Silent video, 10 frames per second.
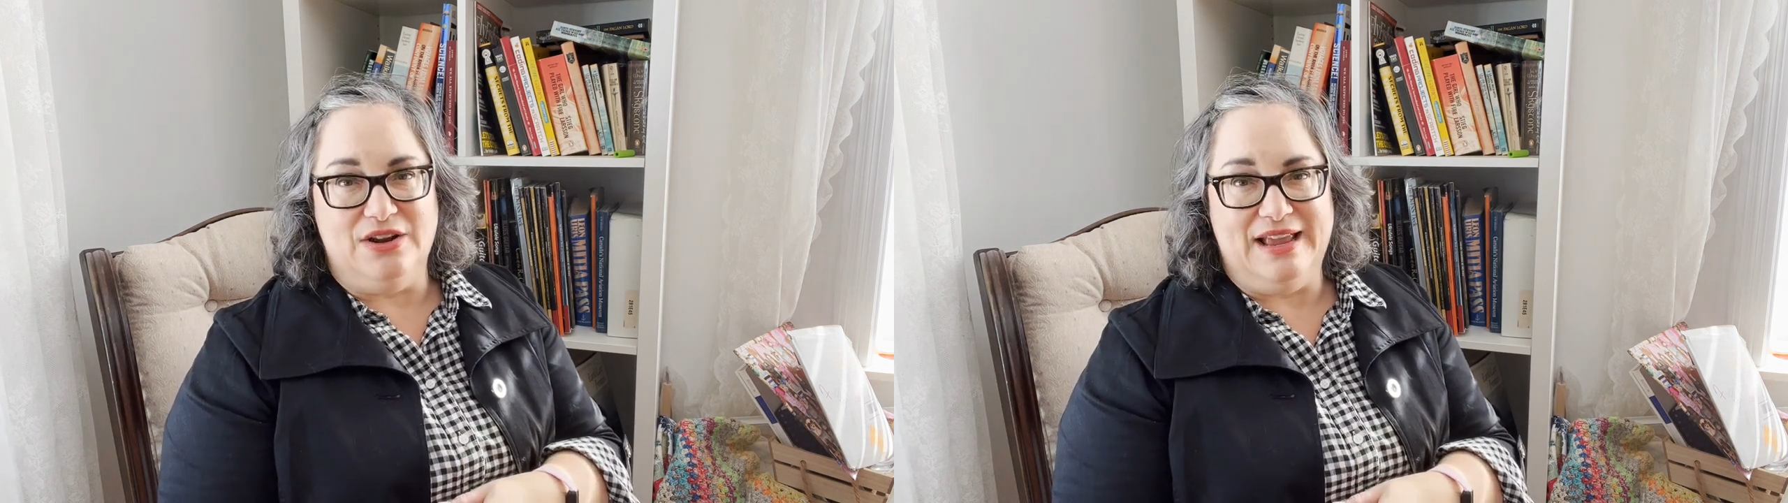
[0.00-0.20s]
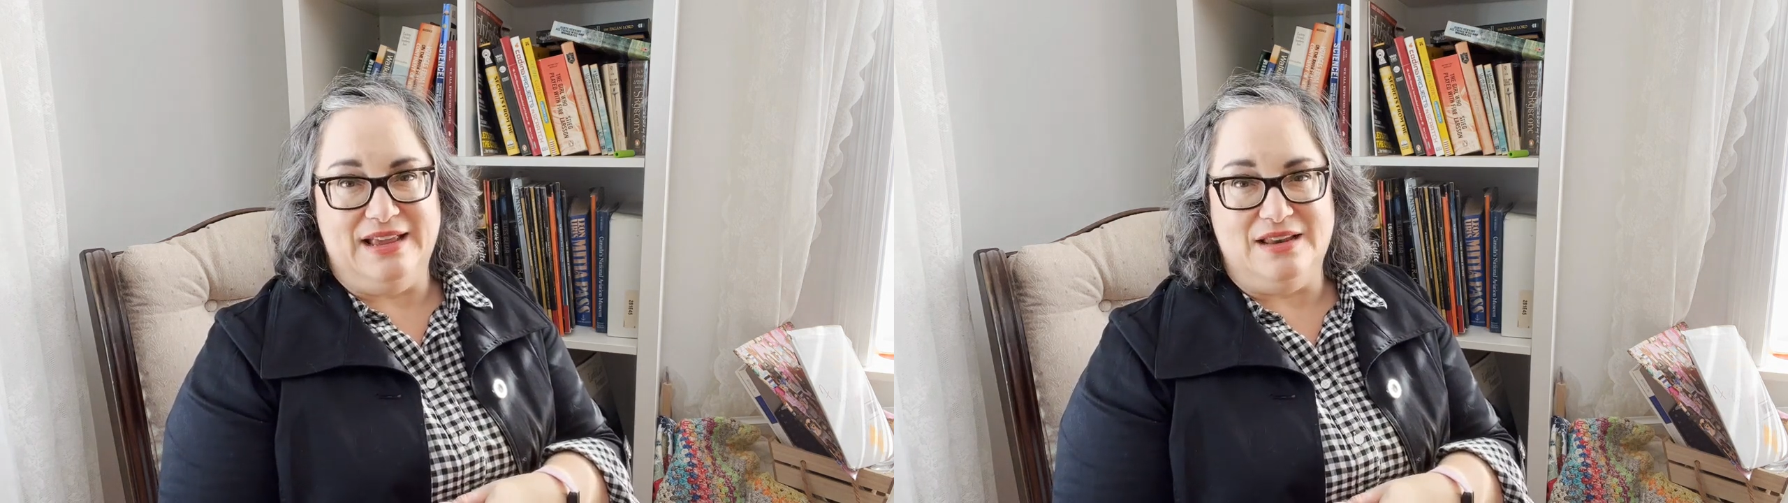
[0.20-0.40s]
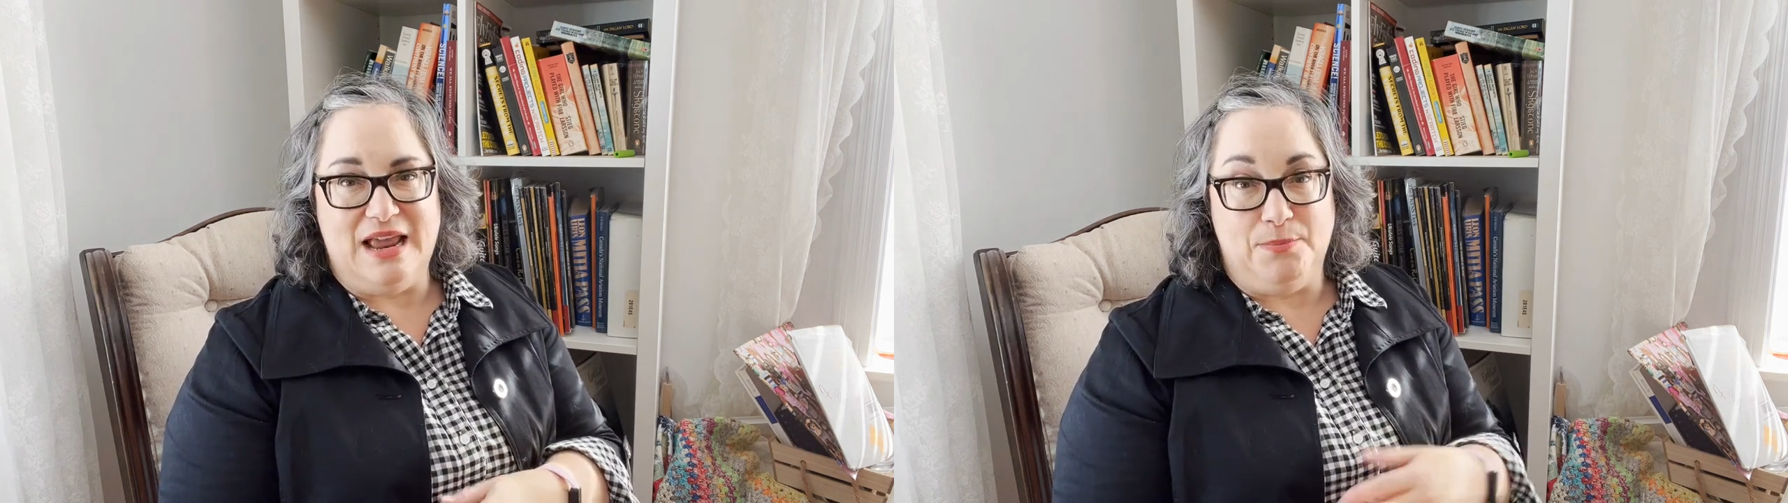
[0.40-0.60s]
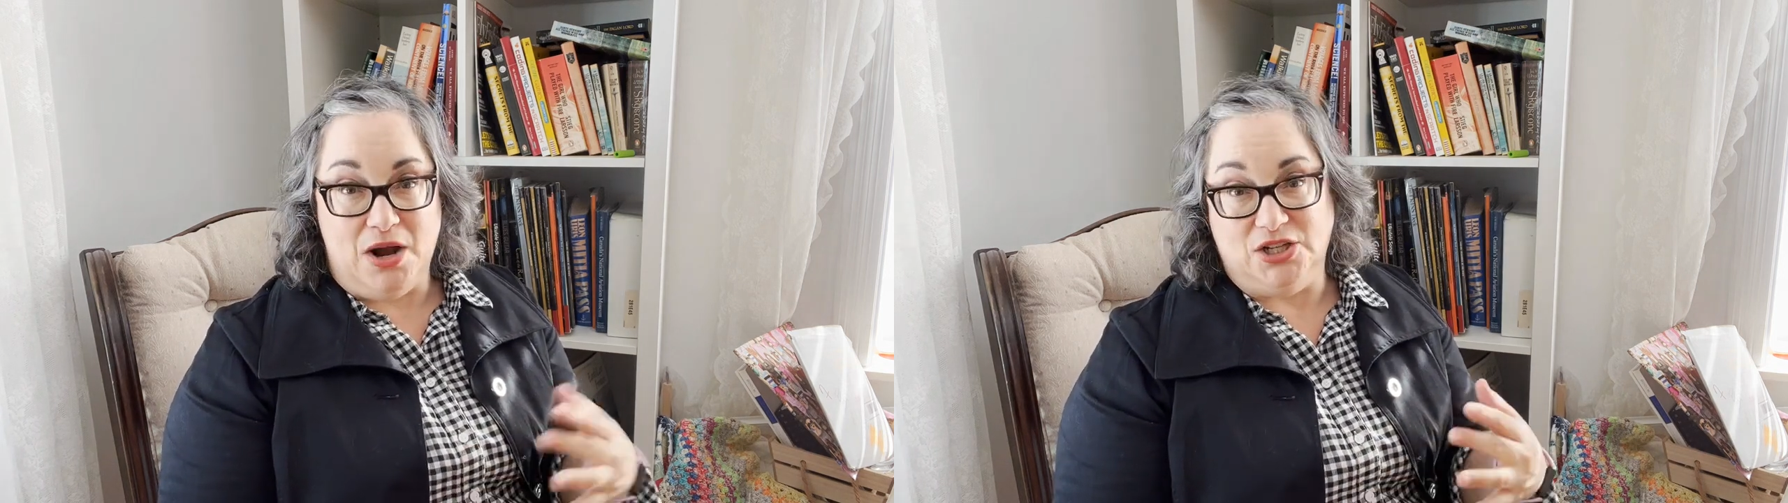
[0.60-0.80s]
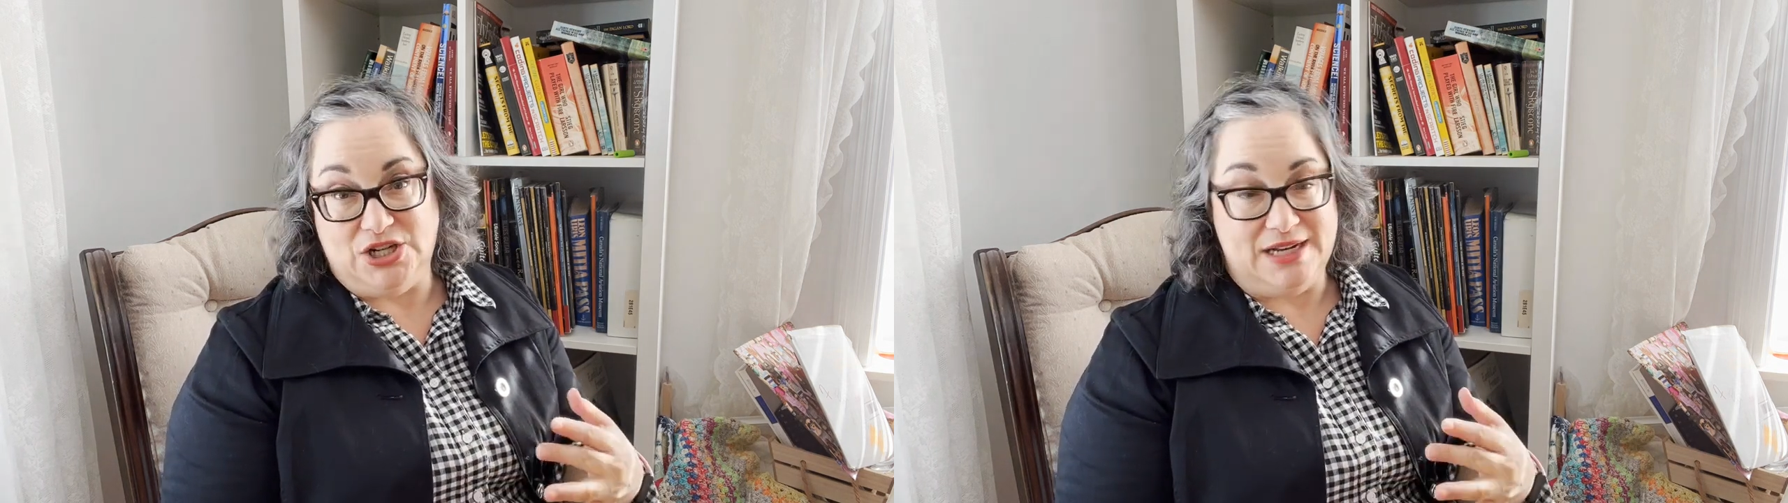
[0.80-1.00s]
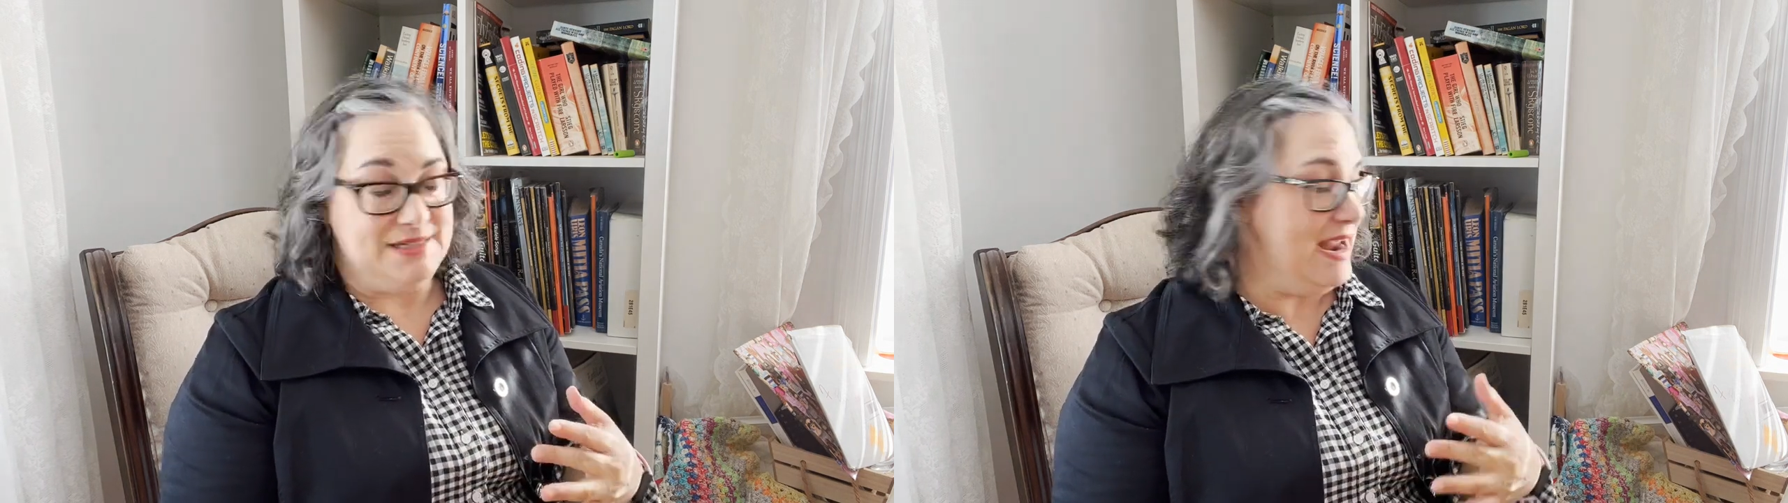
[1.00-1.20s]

in a project.